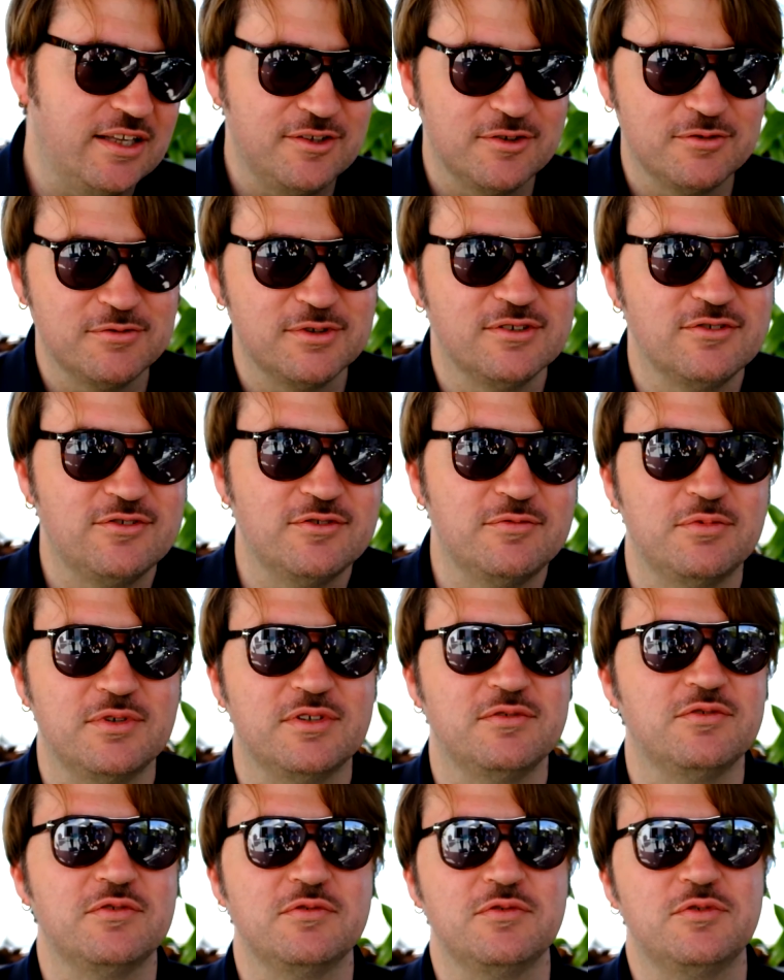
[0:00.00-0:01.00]
They don't want to
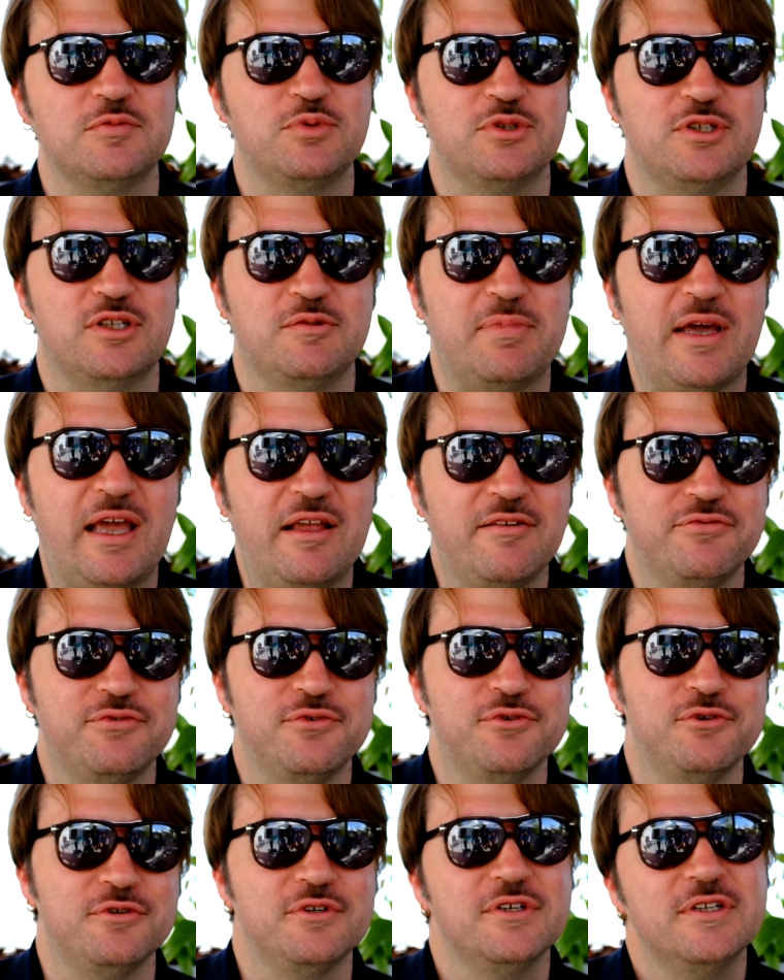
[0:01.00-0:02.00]
put it
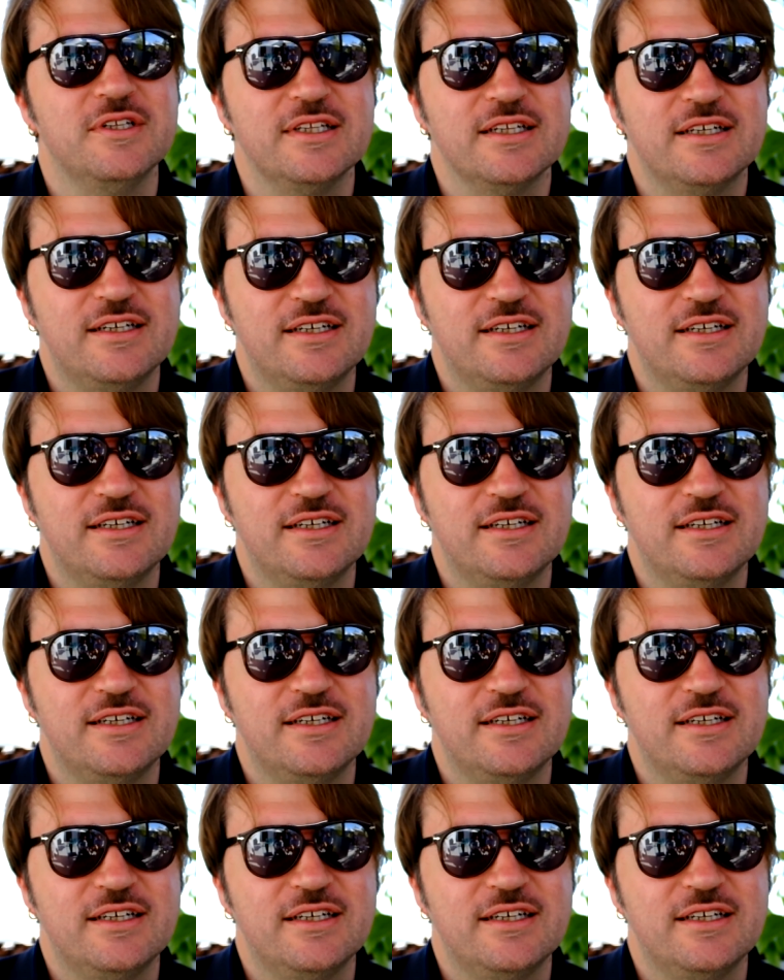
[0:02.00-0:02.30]
painful,